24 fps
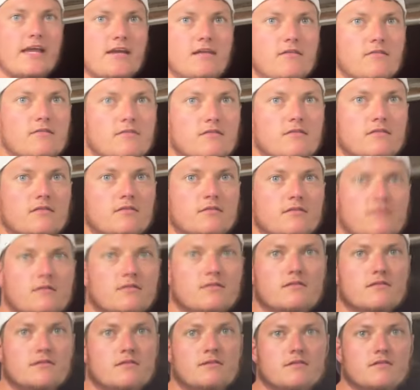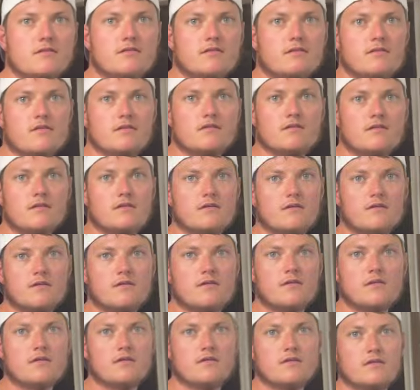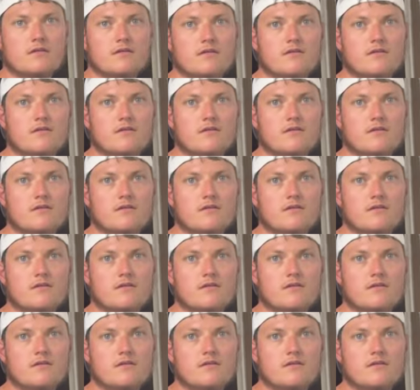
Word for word: No, he just told me. He said he's done.